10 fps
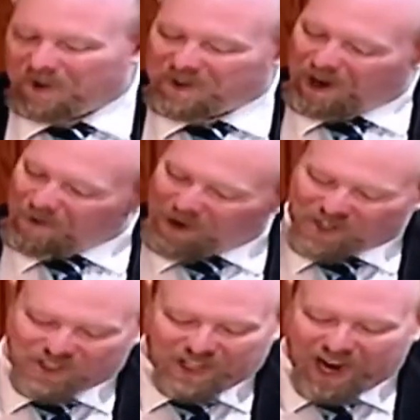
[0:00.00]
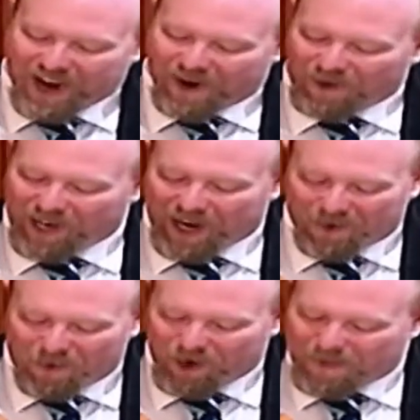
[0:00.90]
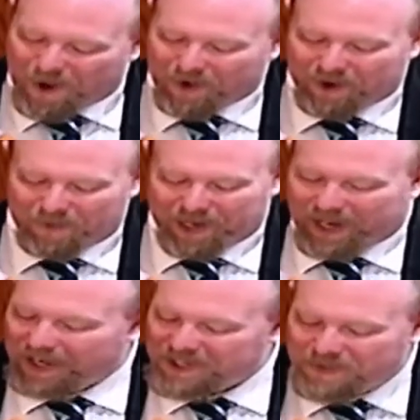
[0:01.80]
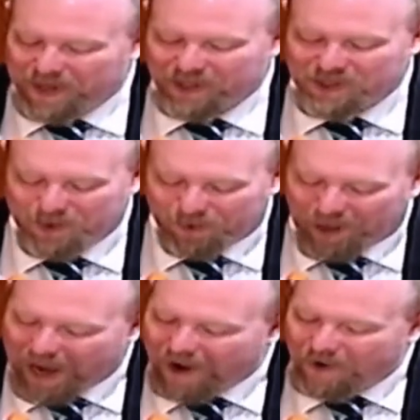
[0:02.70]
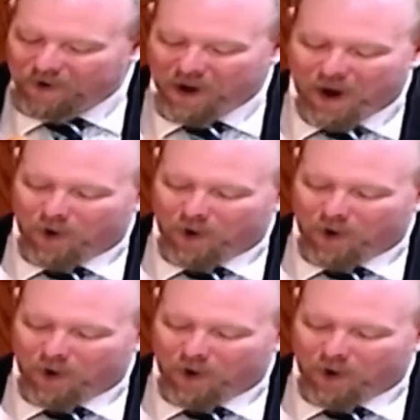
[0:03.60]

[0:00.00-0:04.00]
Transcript: I wish today I only had to worry about my kids being too loud